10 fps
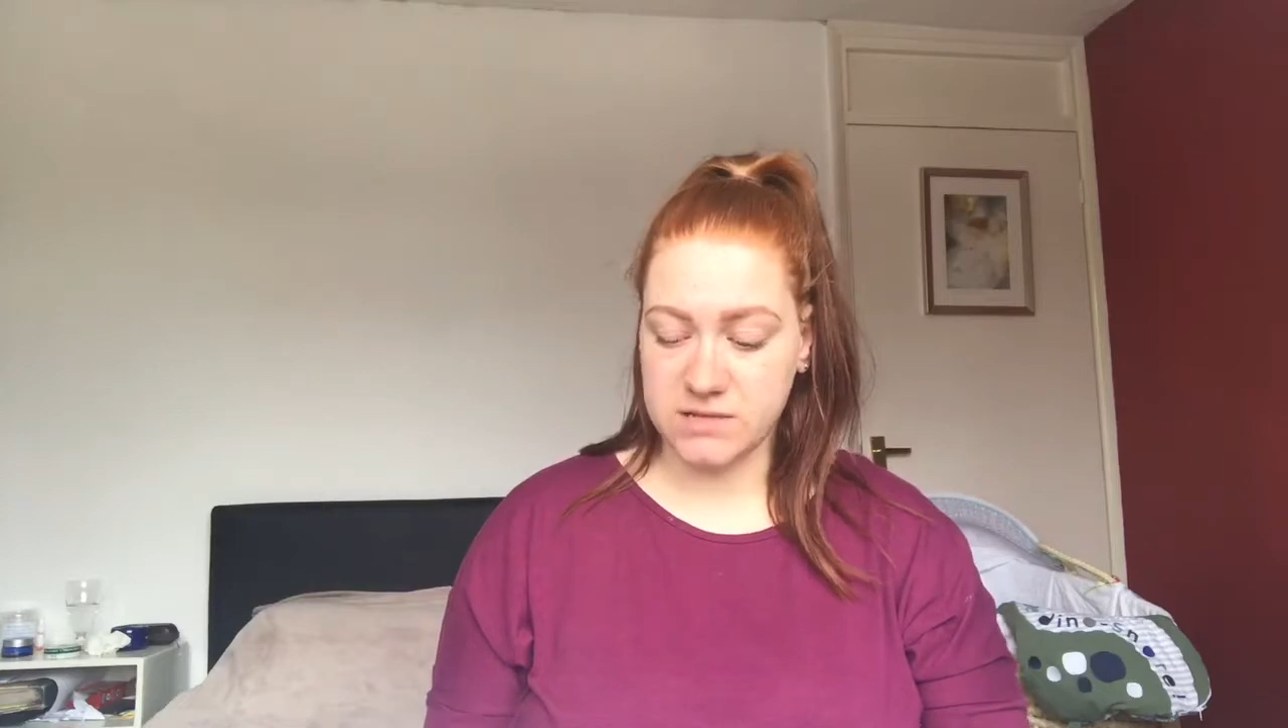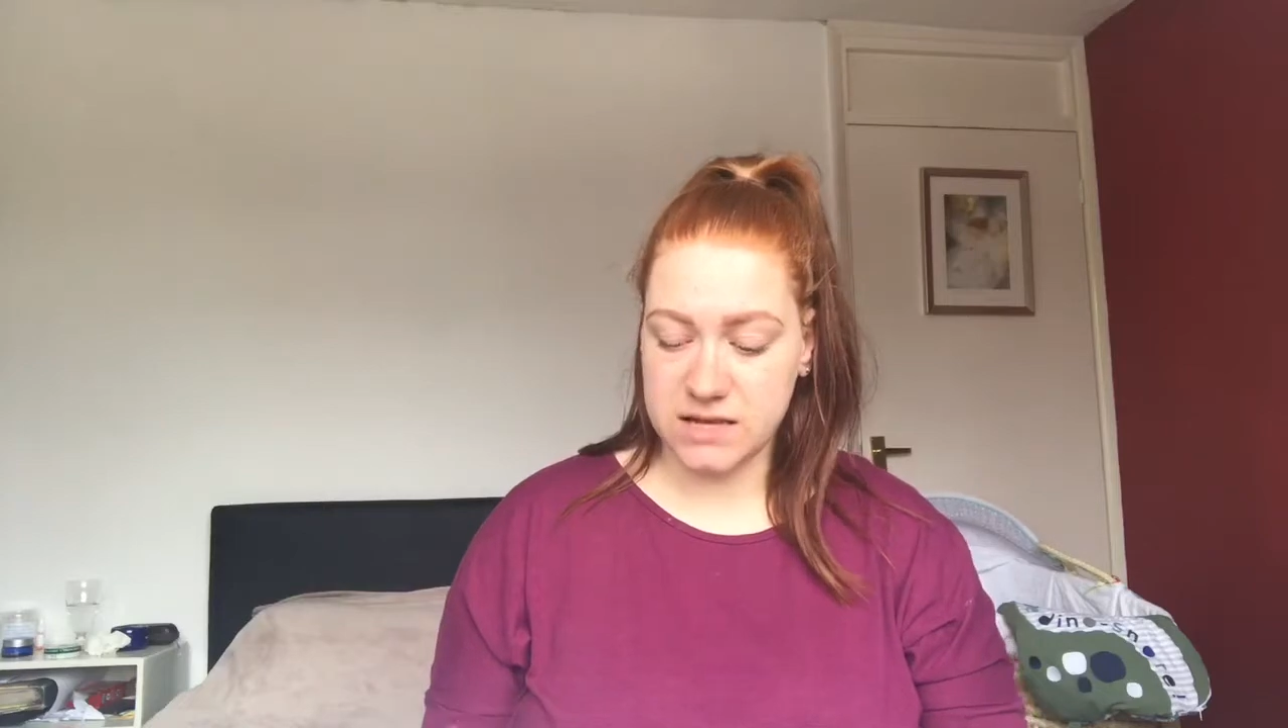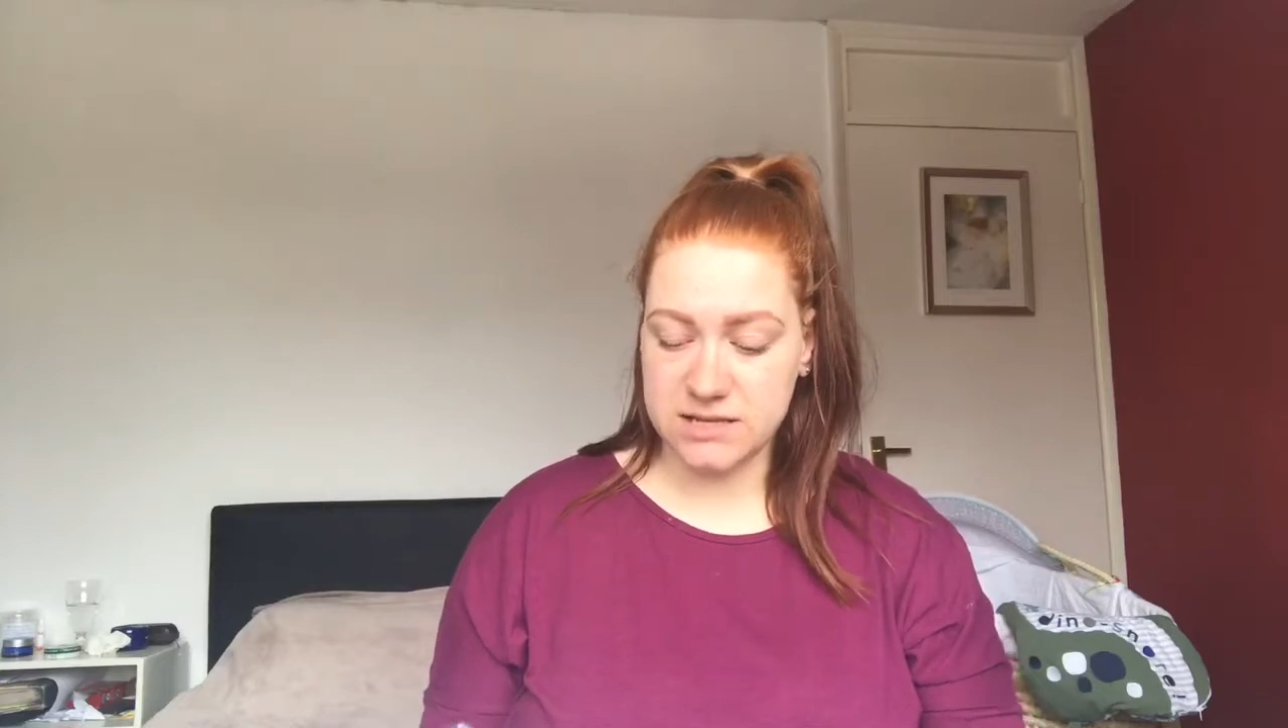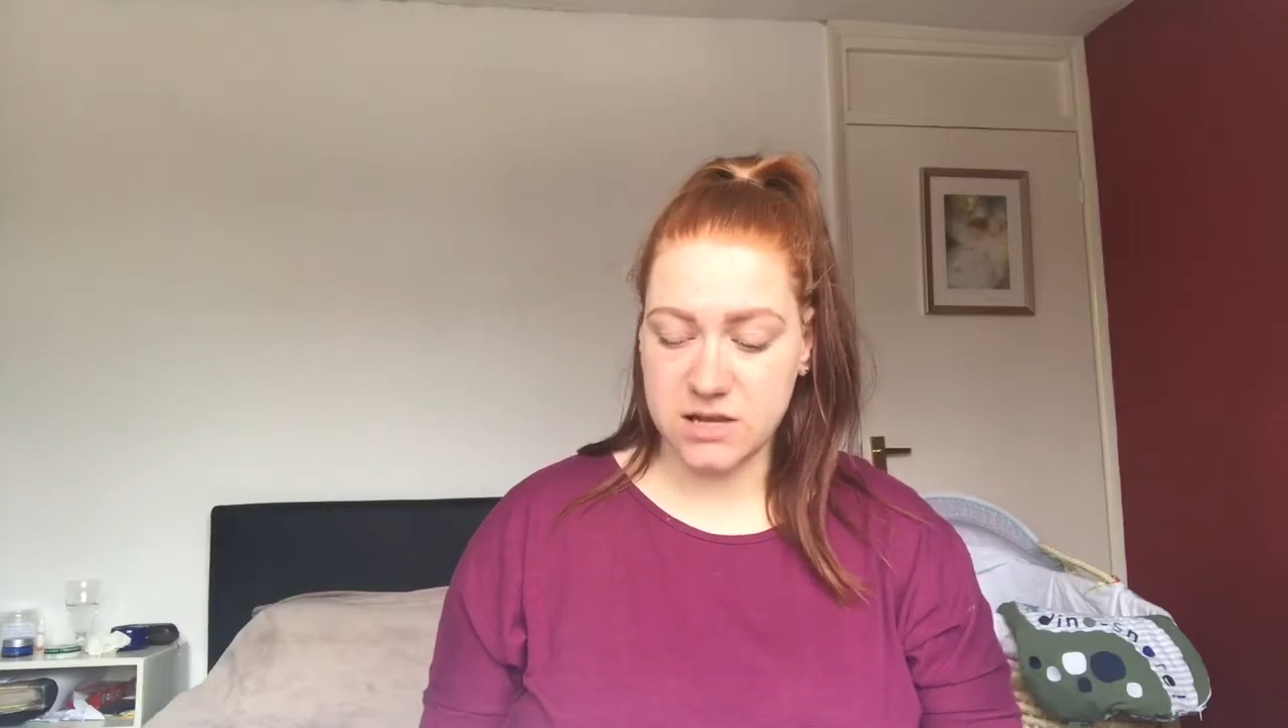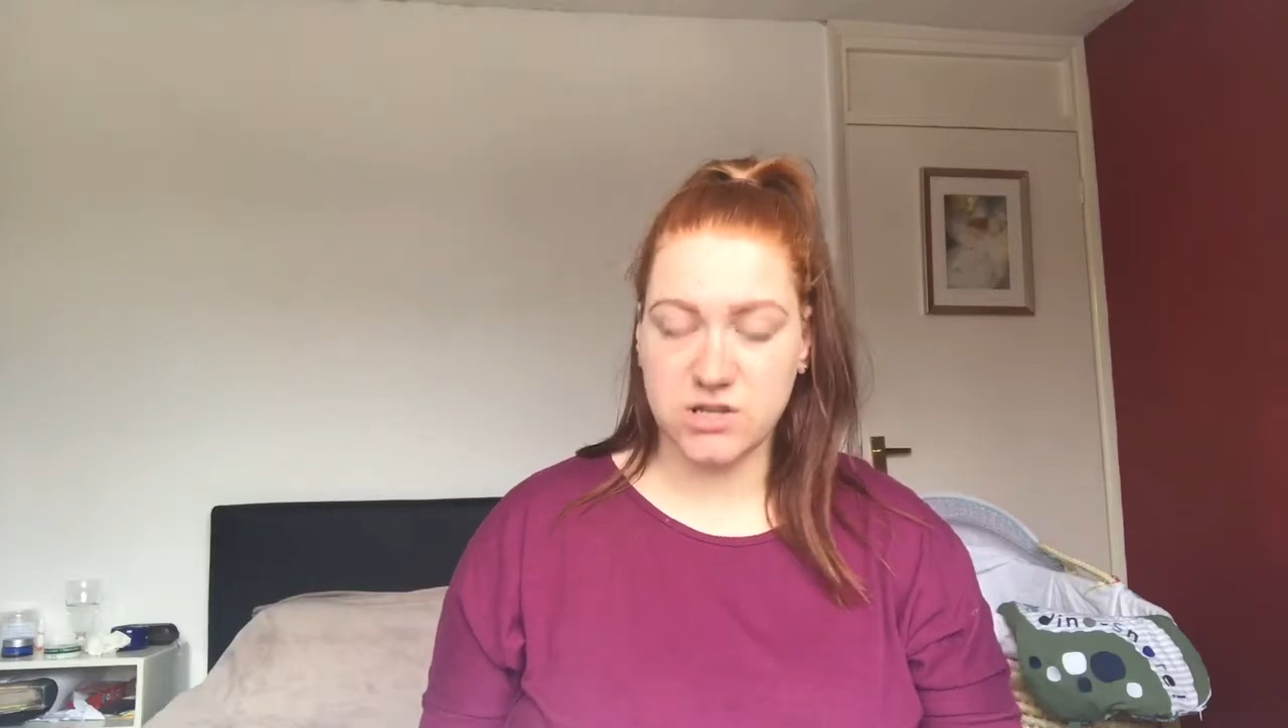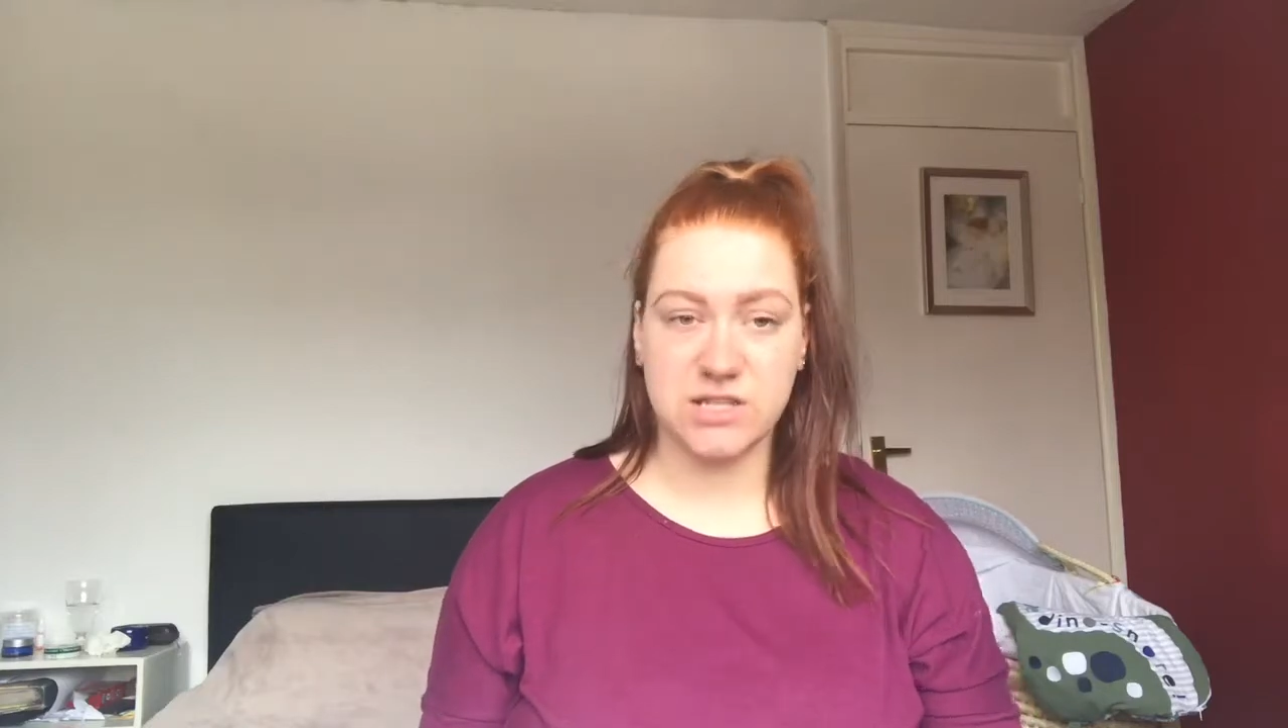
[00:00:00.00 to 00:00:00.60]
out of 10